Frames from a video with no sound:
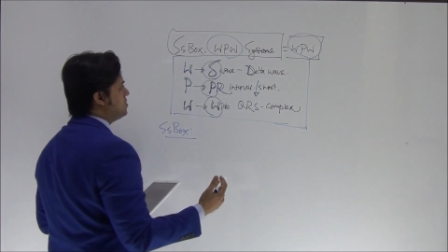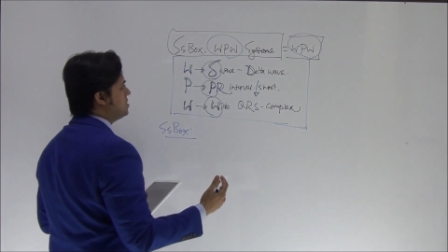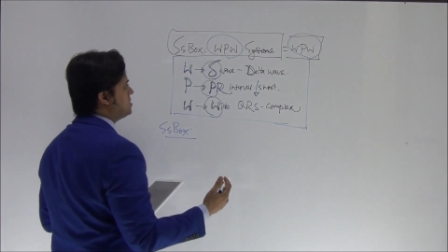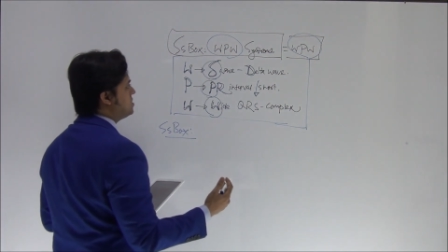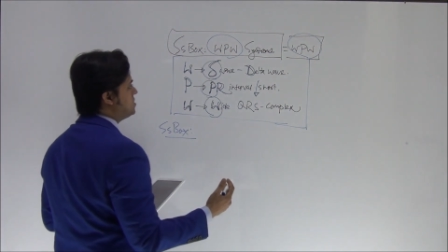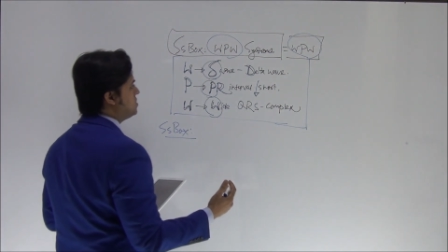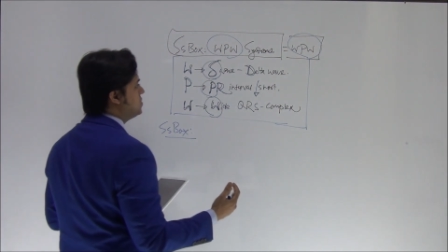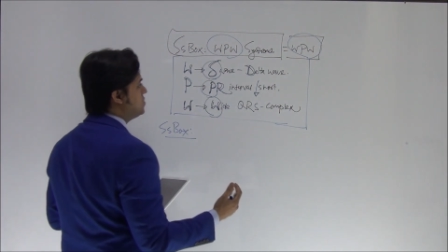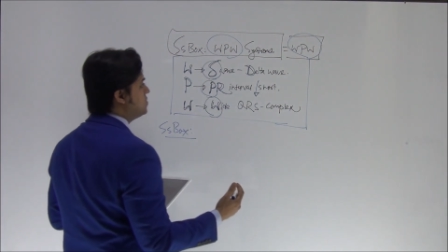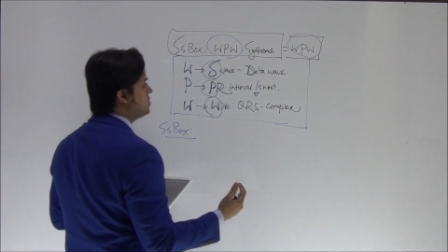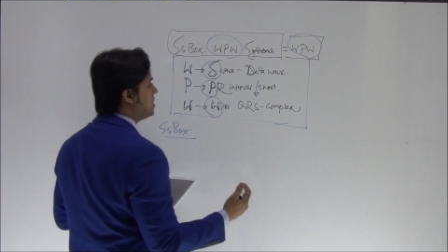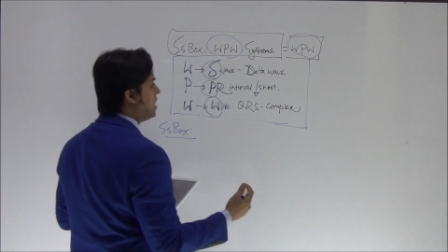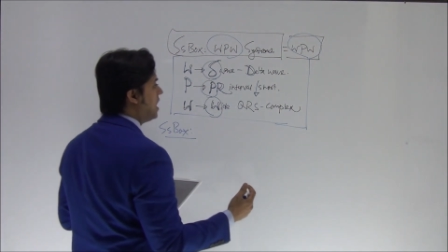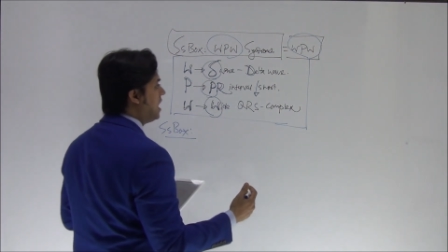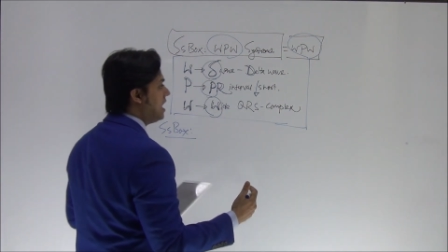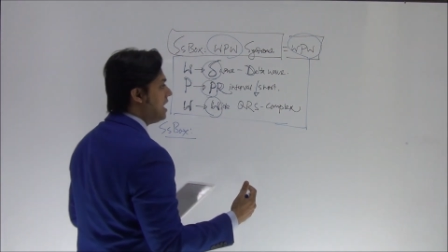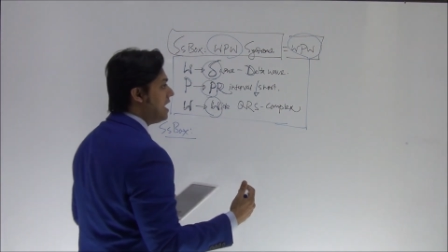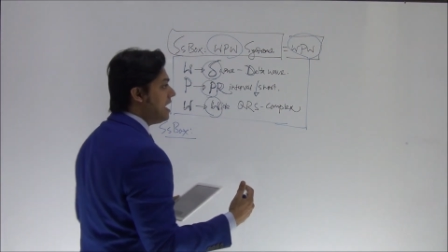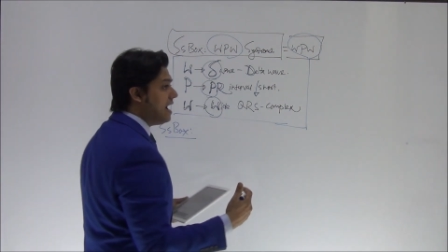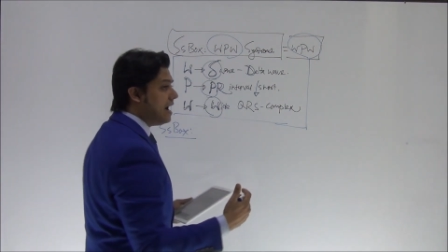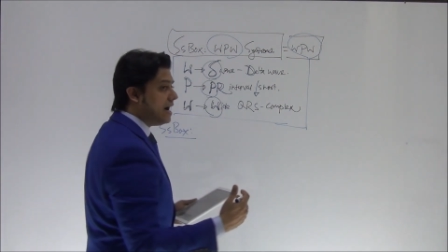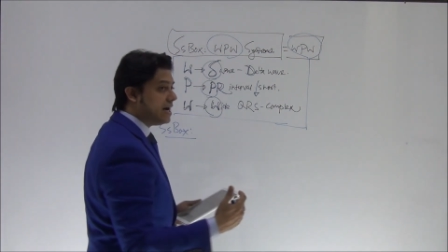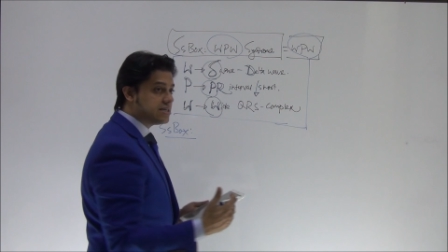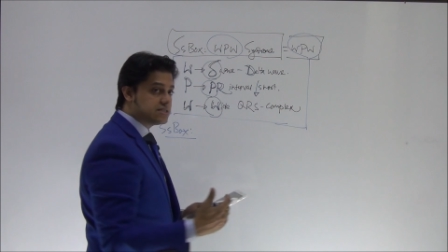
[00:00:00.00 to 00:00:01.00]
is due to
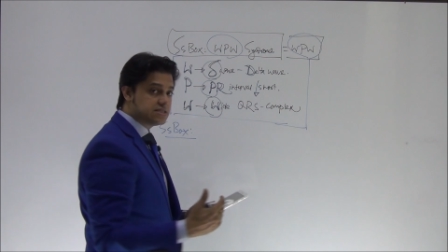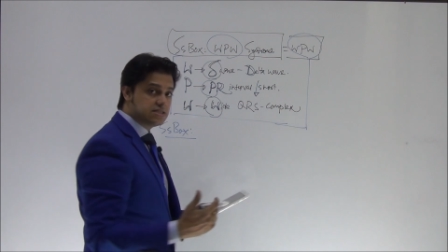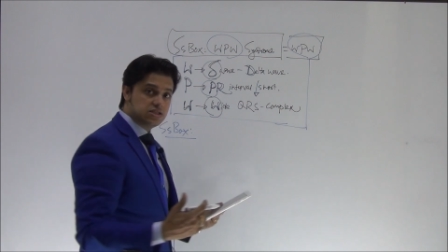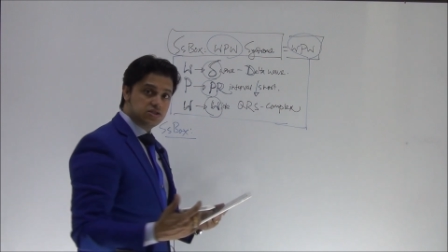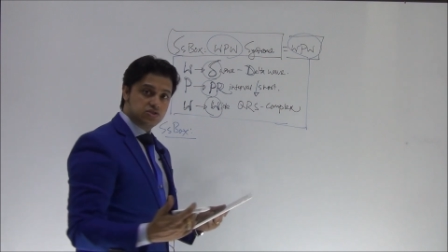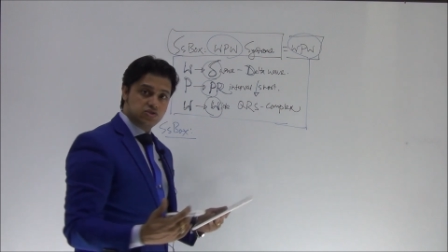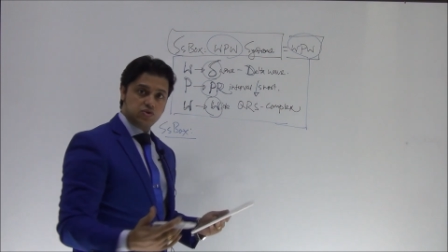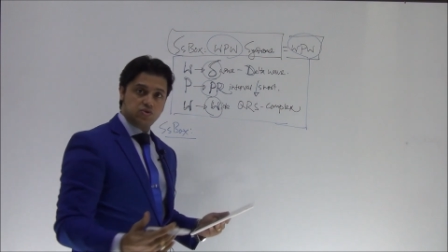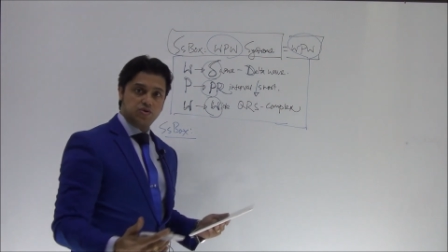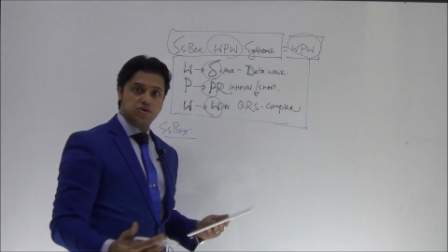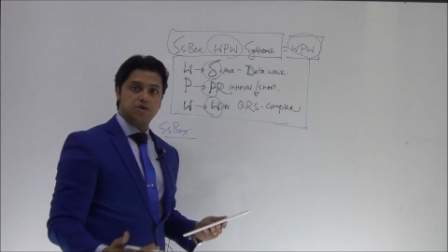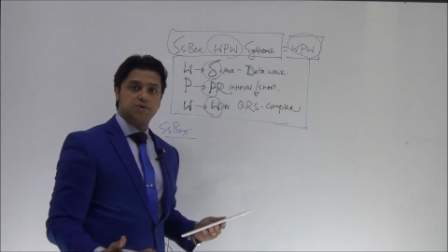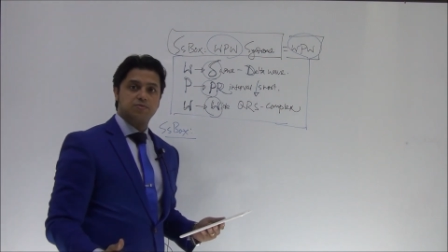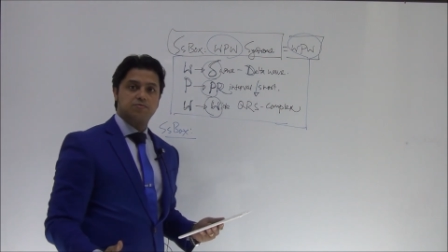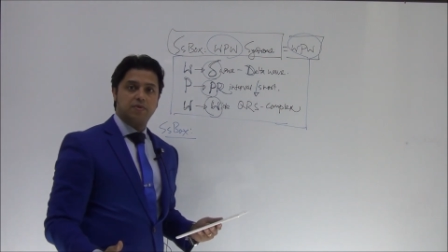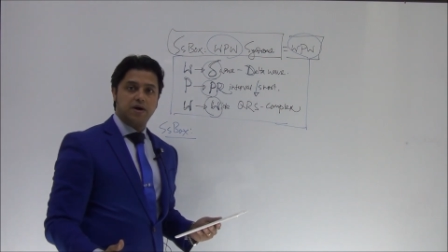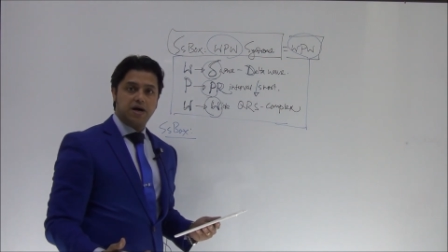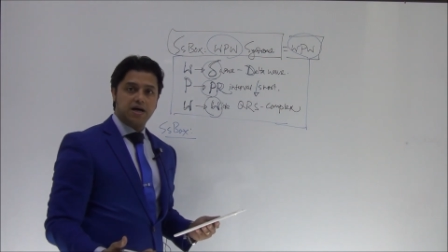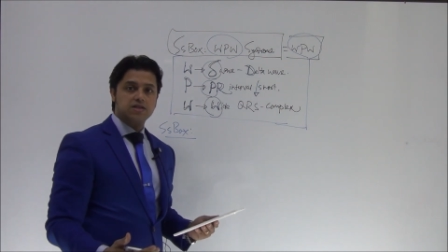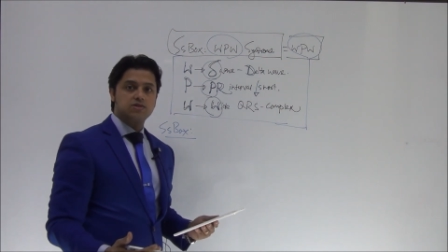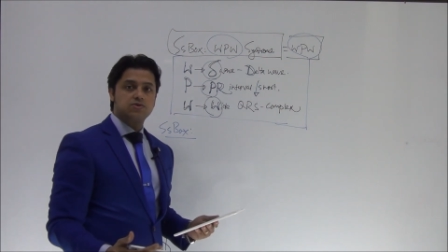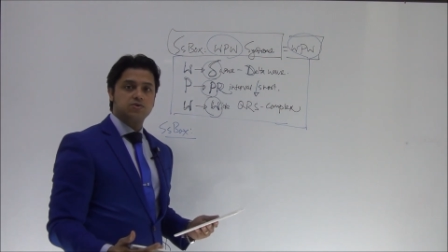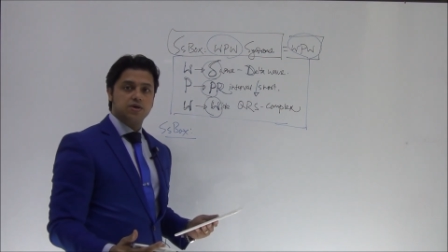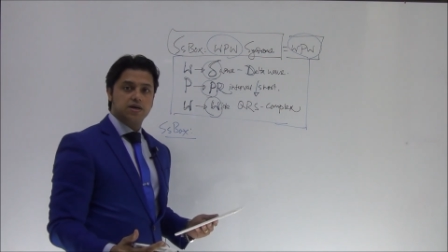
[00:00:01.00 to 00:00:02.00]
the accessory
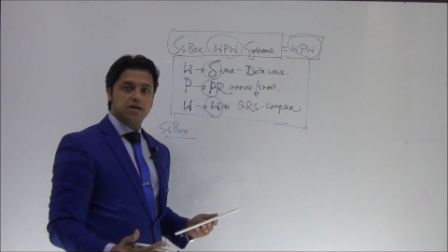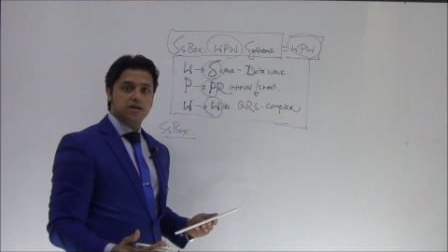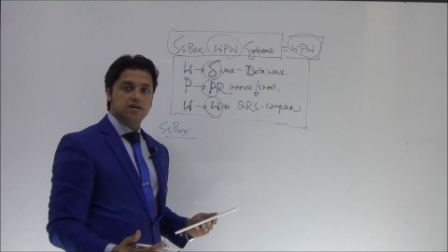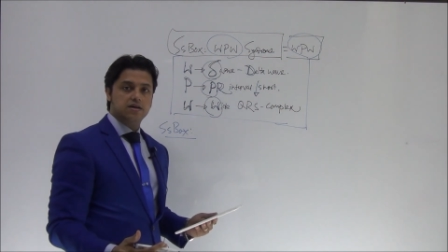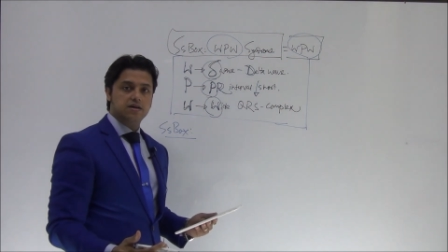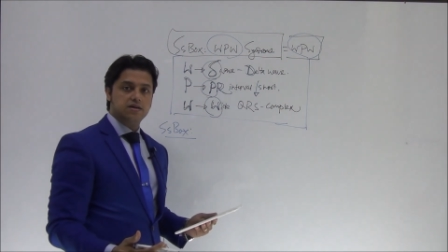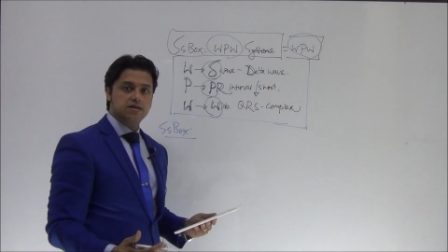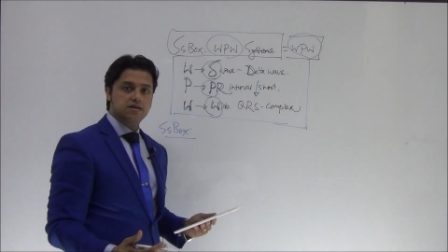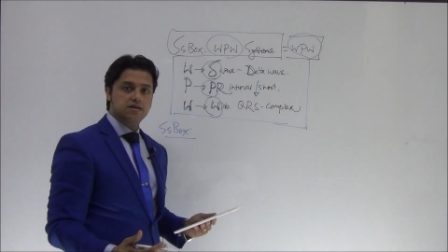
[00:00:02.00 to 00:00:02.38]
pathway.